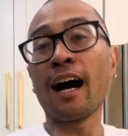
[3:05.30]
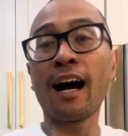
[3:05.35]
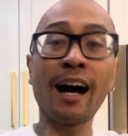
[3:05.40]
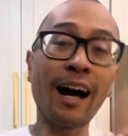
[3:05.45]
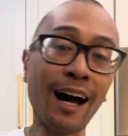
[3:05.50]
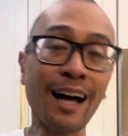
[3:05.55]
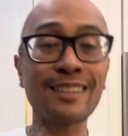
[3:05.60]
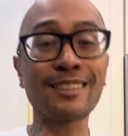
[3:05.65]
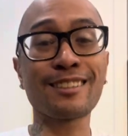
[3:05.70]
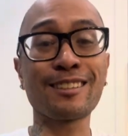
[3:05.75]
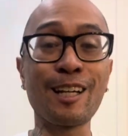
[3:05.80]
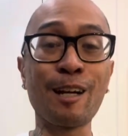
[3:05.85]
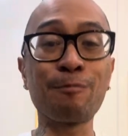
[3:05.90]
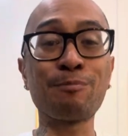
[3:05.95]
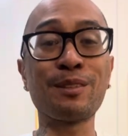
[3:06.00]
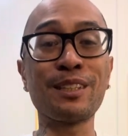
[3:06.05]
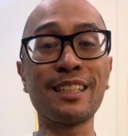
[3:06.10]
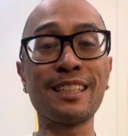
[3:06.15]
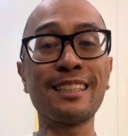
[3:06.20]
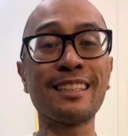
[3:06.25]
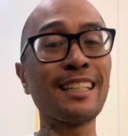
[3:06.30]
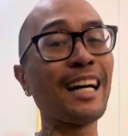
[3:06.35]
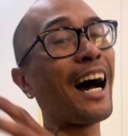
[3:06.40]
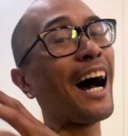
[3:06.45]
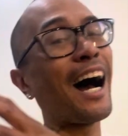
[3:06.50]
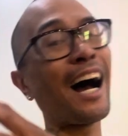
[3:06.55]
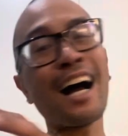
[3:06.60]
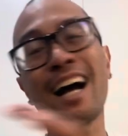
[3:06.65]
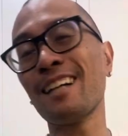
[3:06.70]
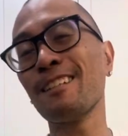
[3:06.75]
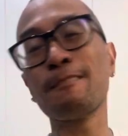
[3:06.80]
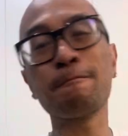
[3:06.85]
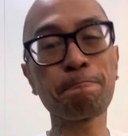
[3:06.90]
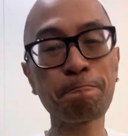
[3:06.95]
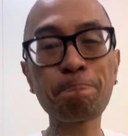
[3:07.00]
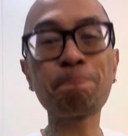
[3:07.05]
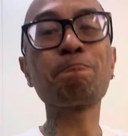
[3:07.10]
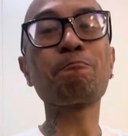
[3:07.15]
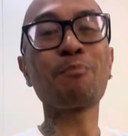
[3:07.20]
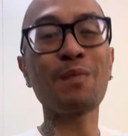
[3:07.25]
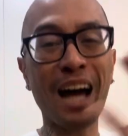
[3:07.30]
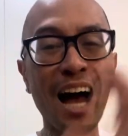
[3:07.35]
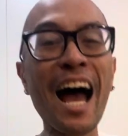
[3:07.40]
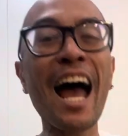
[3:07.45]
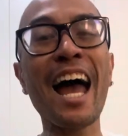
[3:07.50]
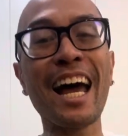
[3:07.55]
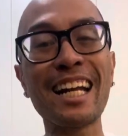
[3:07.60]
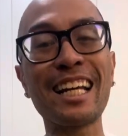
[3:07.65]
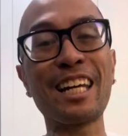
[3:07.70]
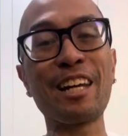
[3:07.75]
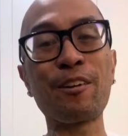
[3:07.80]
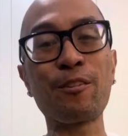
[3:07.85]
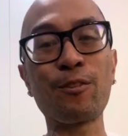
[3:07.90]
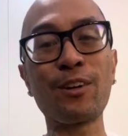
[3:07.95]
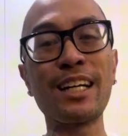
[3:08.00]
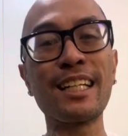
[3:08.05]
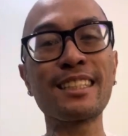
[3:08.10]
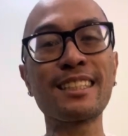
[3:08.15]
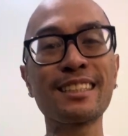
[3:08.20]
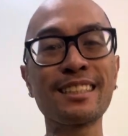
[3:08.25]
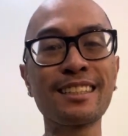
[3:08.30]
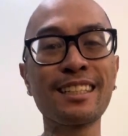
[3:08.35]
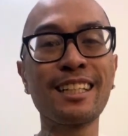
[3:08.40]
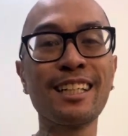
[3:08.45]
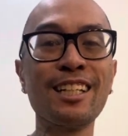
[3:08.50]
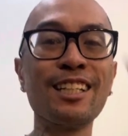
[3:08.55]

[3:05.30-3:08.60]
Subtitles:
I slept in. I had to get rest.